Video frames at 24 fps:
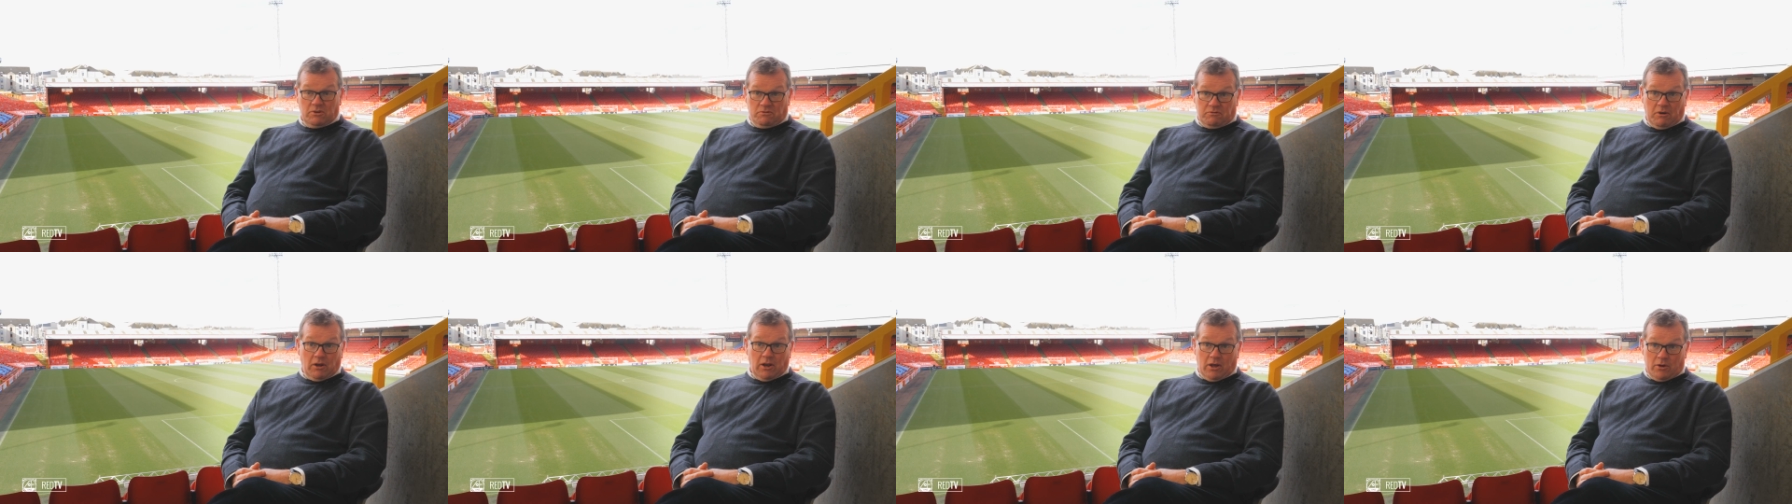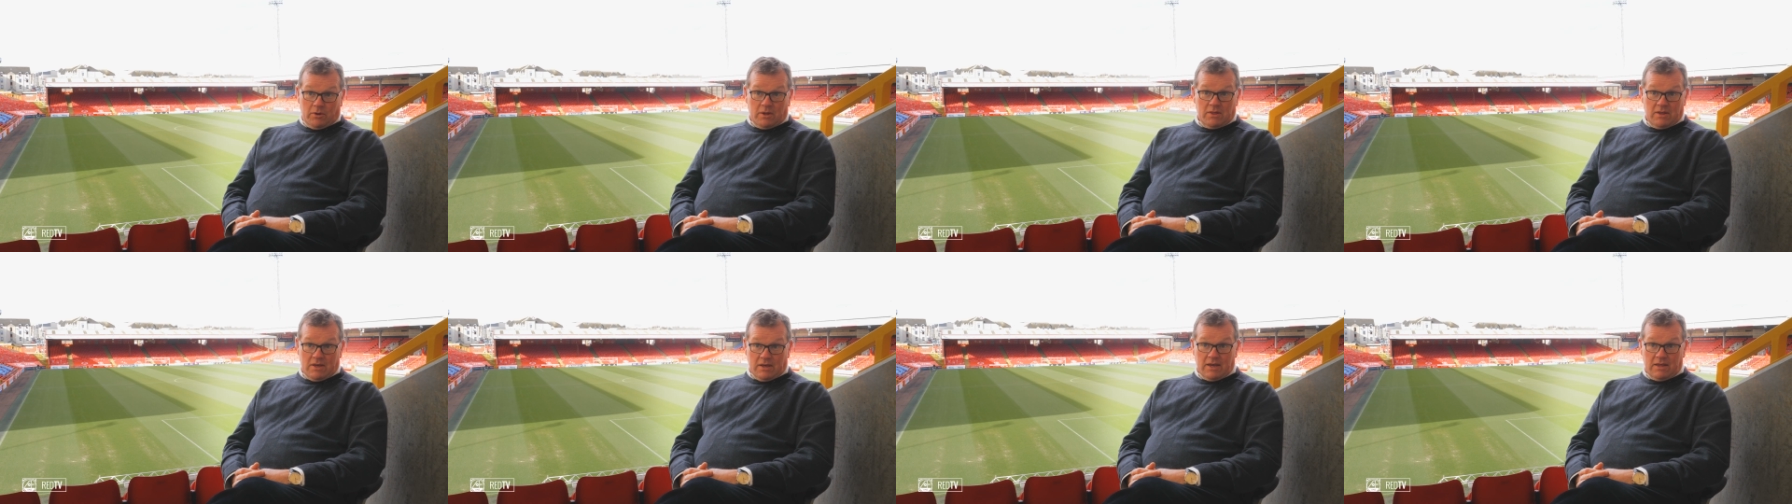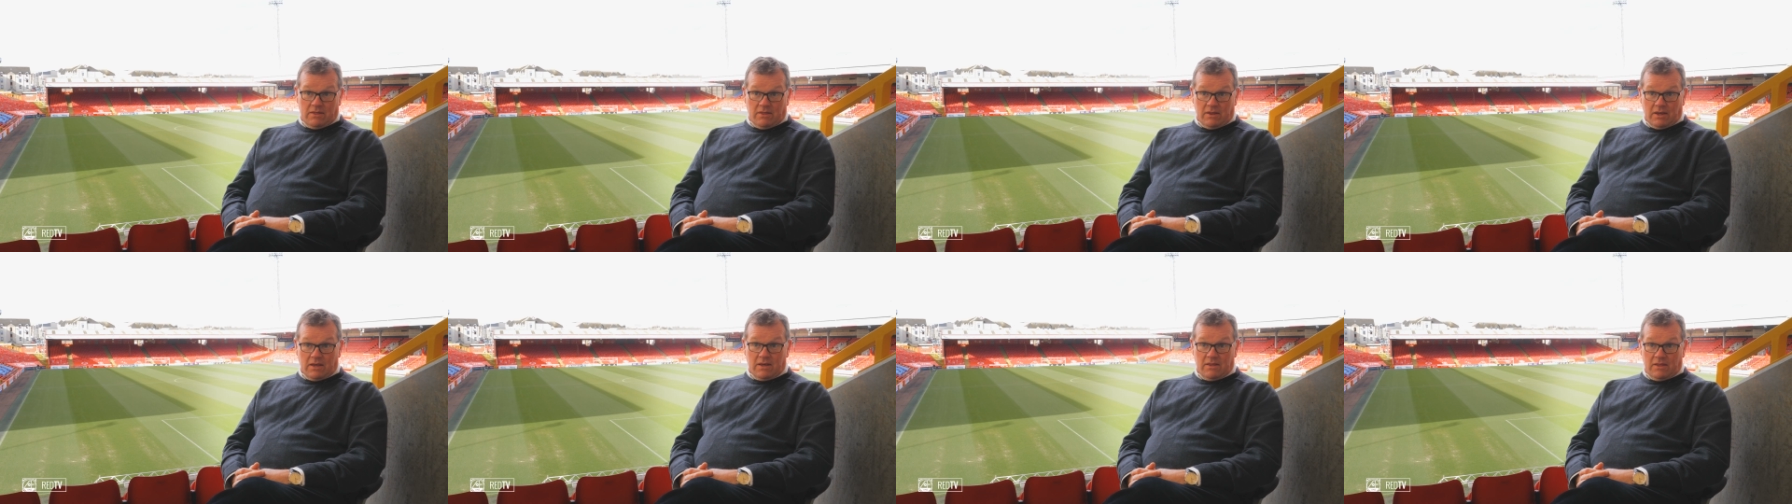to follow in the
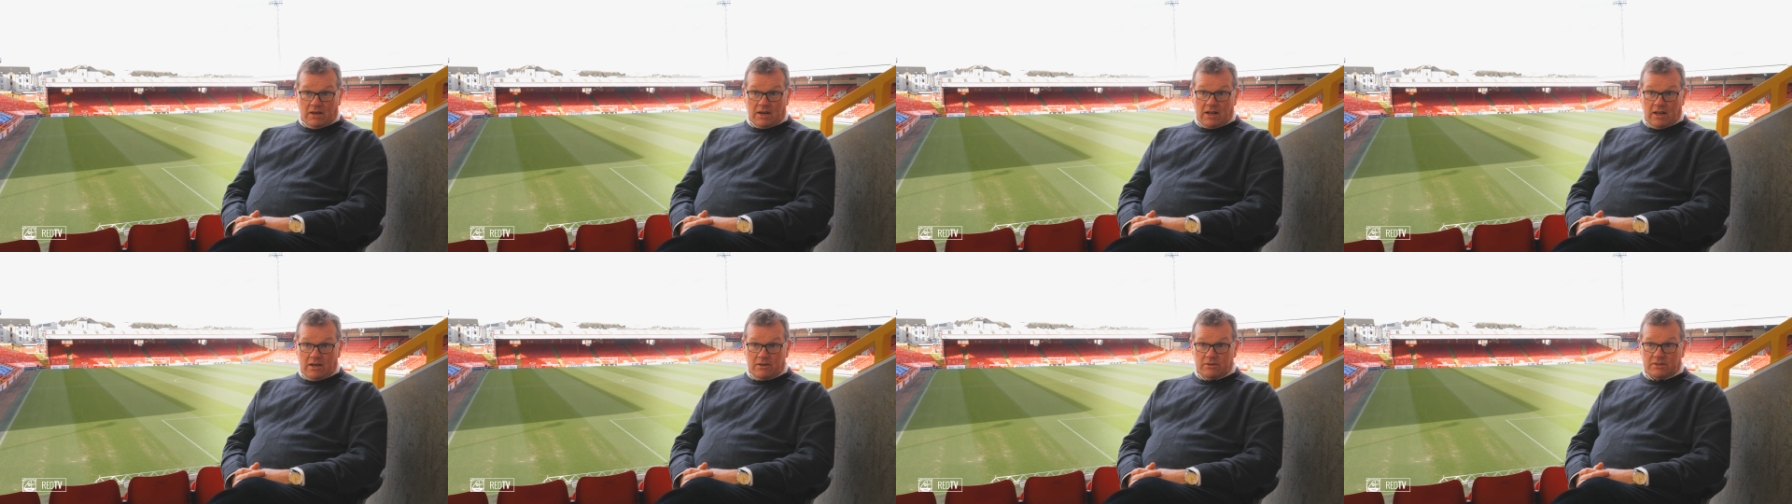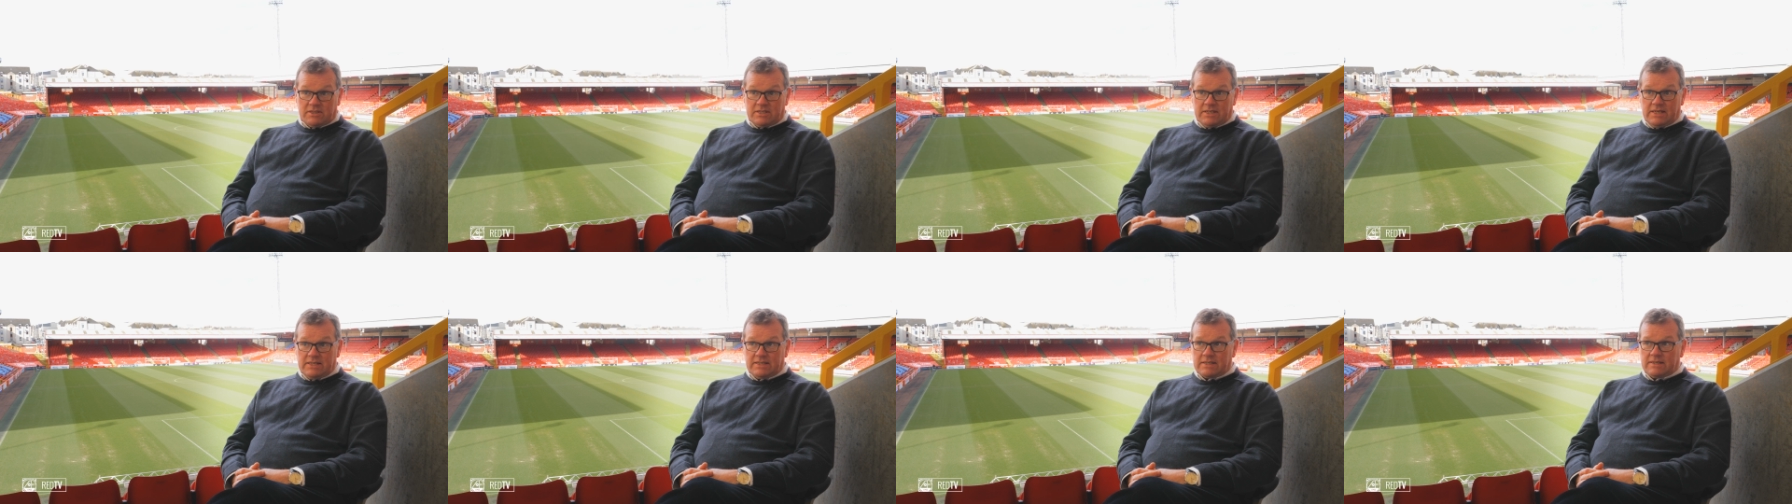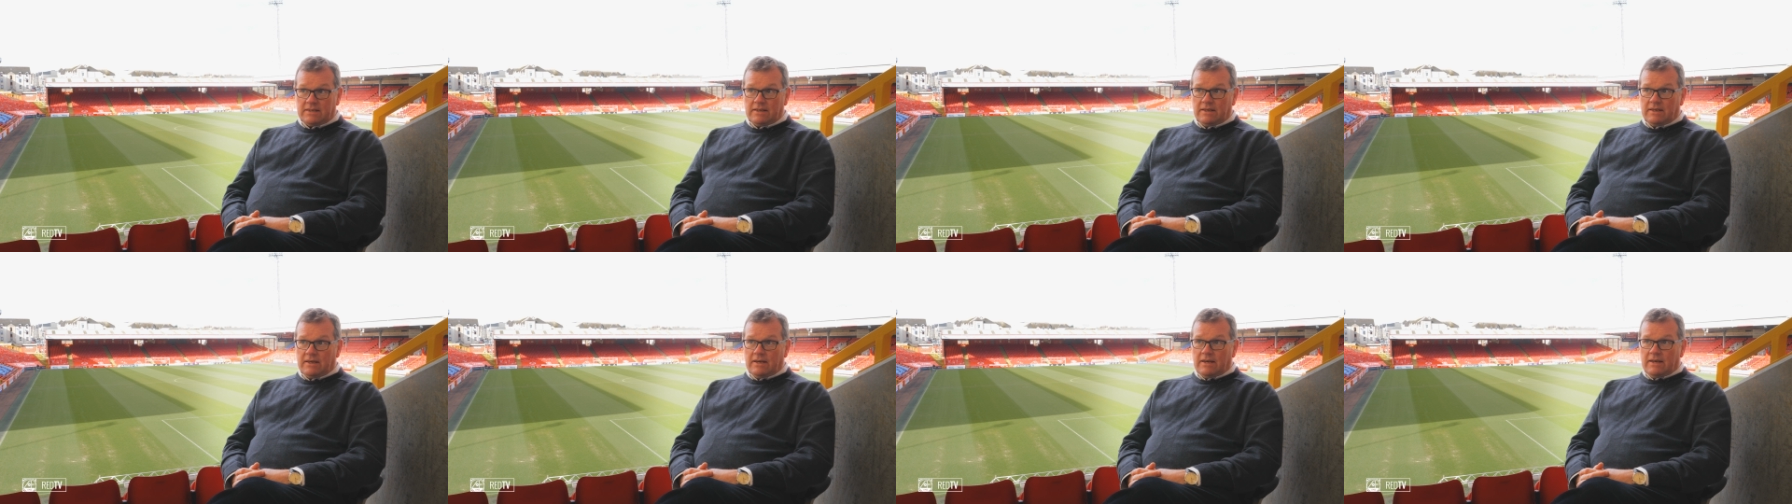in the in the close
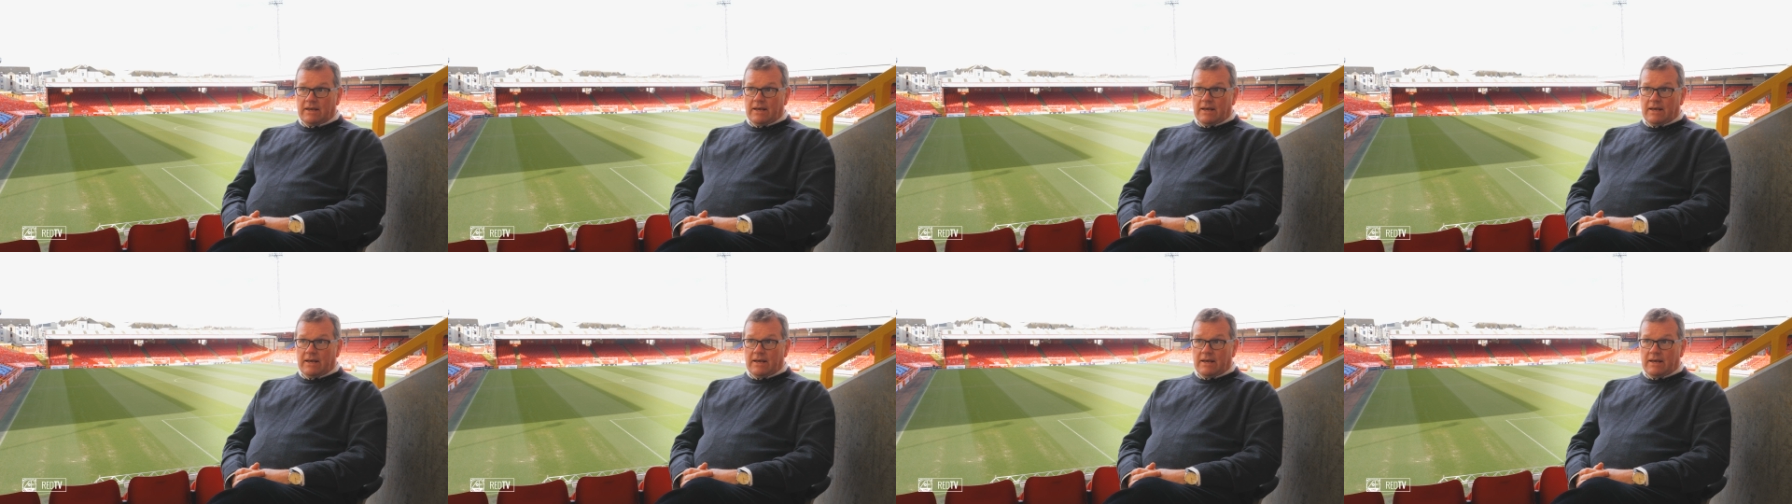season.